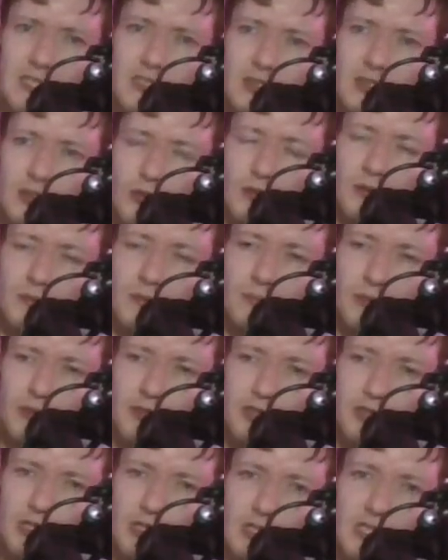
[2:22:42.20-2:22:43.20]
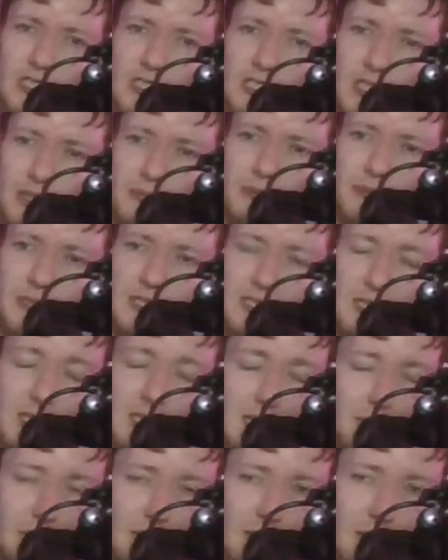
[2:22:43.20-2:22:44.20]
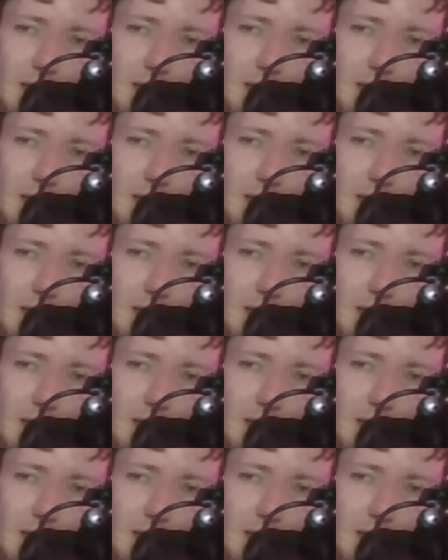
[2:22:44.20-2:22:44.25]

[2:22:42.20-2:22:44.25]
don't produce surplus labour.